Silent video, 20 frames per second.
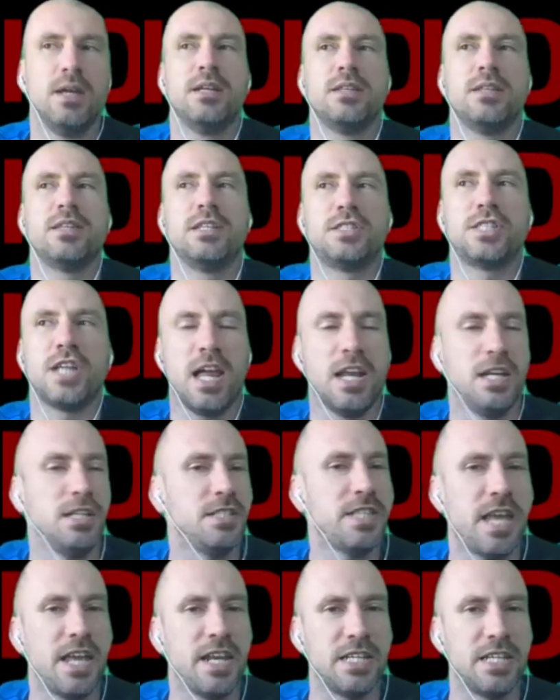The challenge
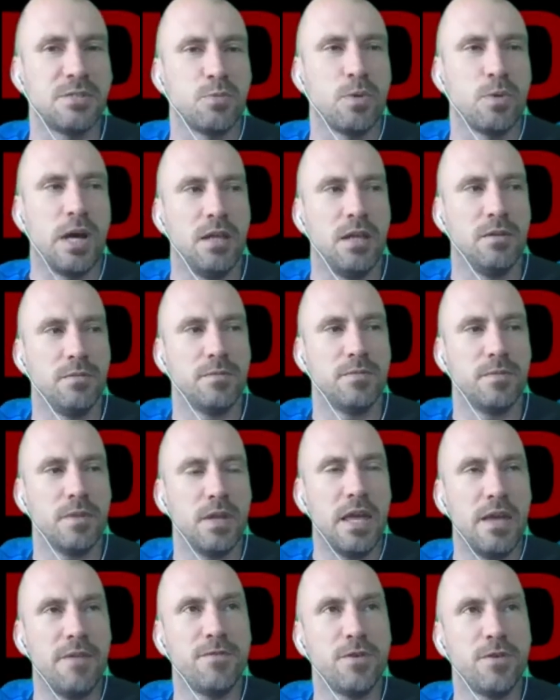then is, well,
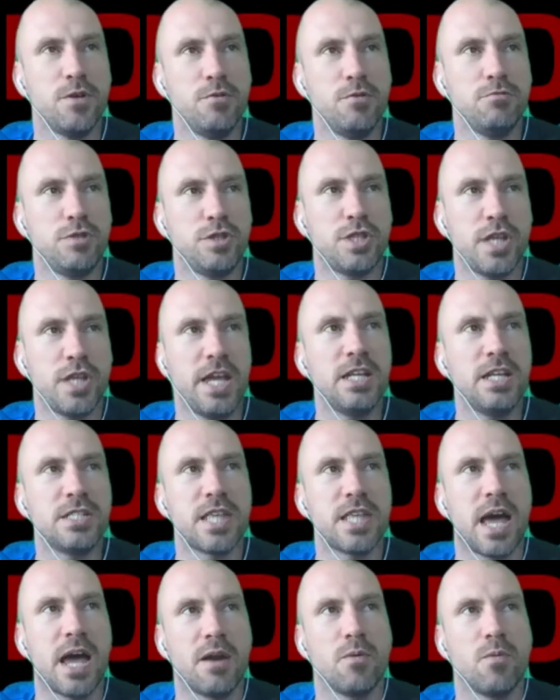if you change
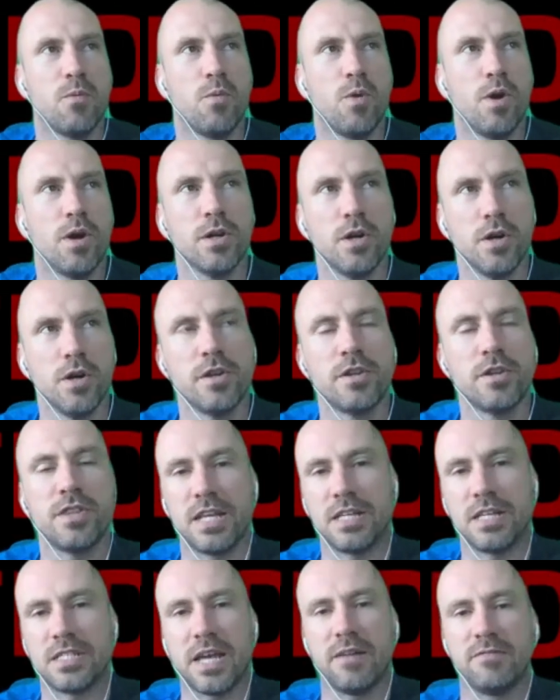that, what other
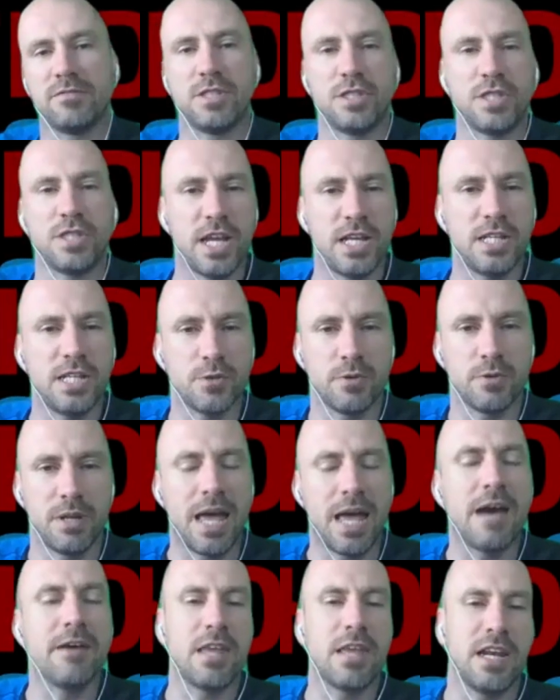things have to change to
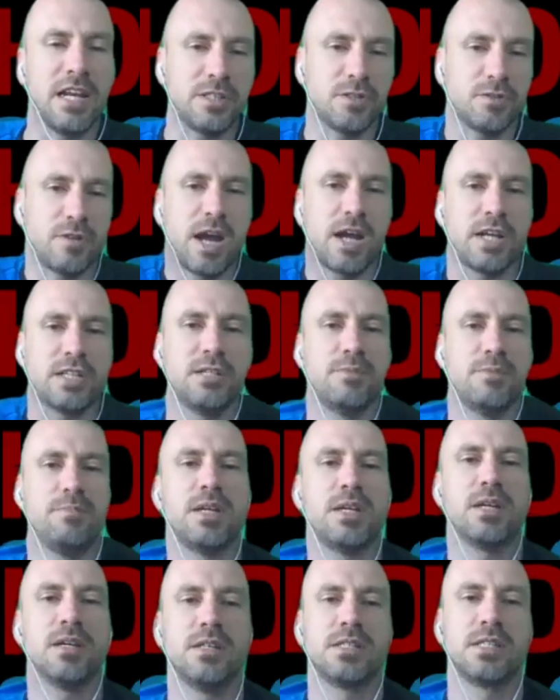allow that interaction?
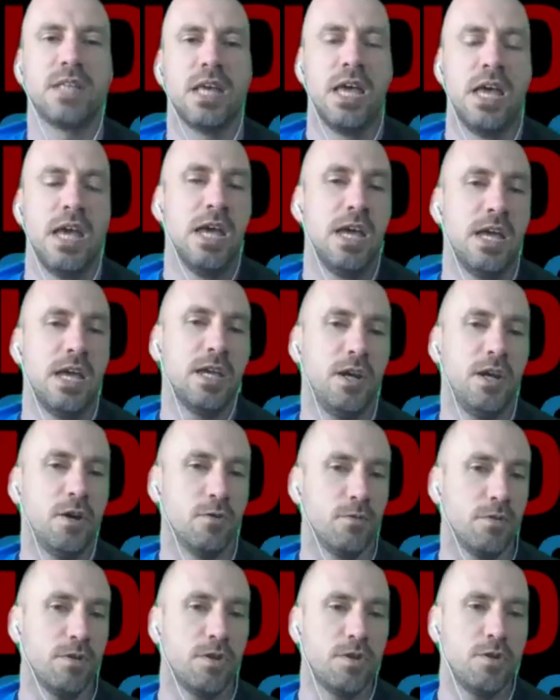Because, you
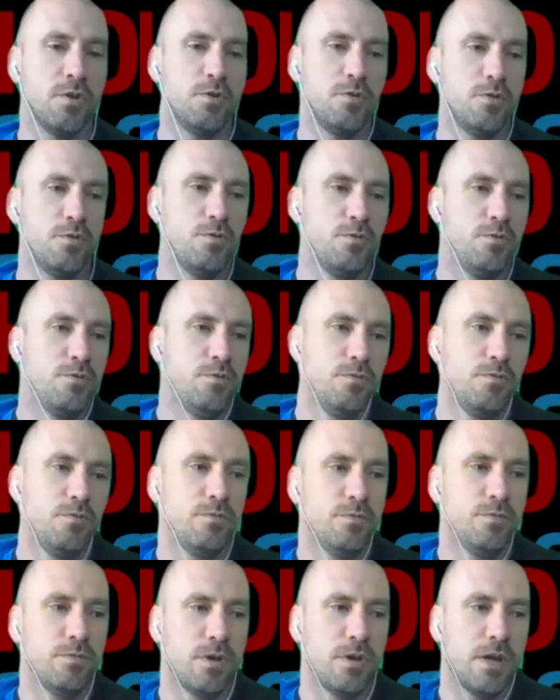know, you,
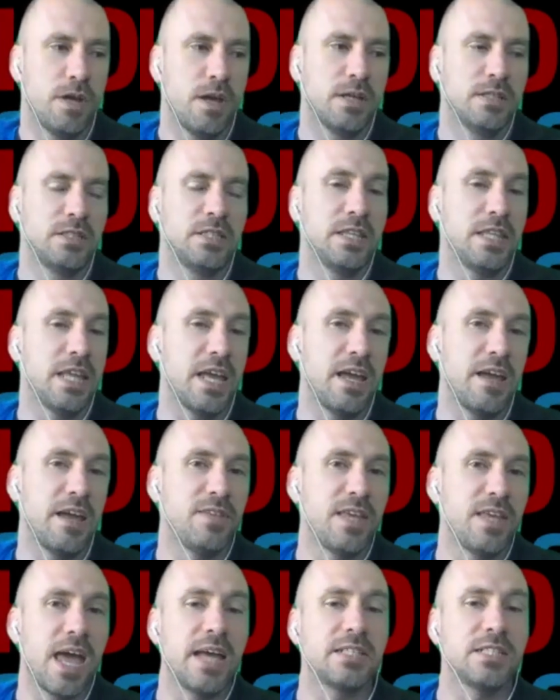as I said, the, if
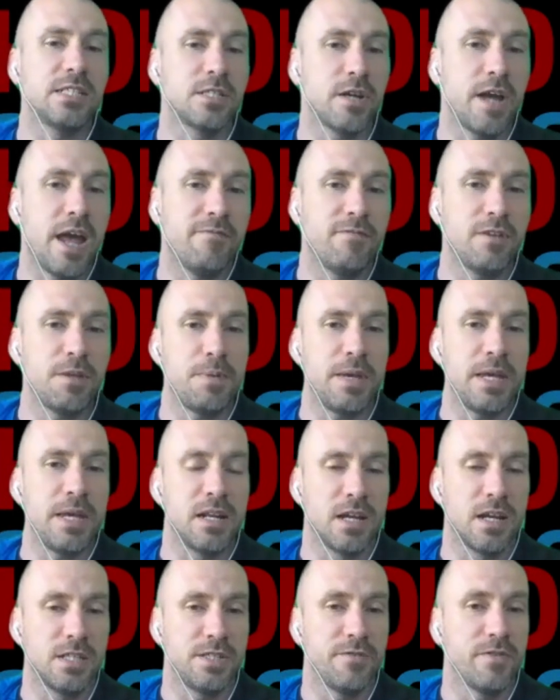the exits are heavily
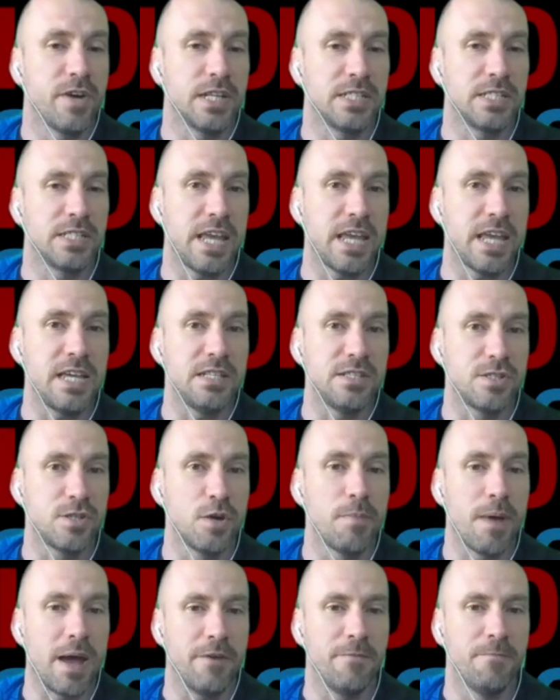penalized, you've got to stay in
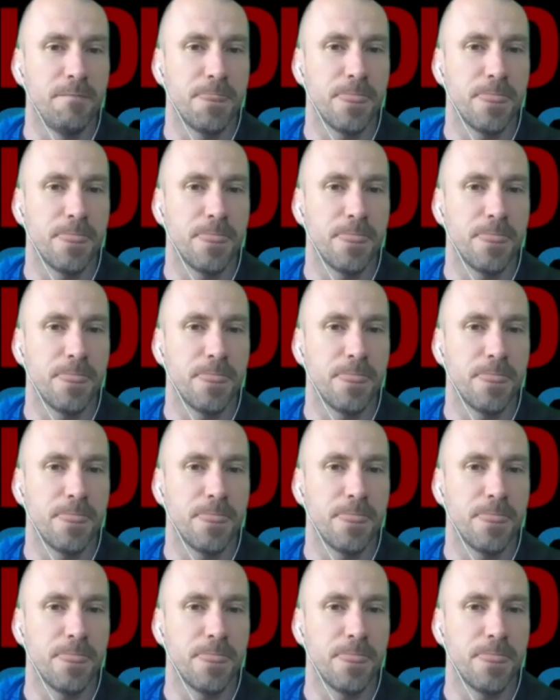somehow.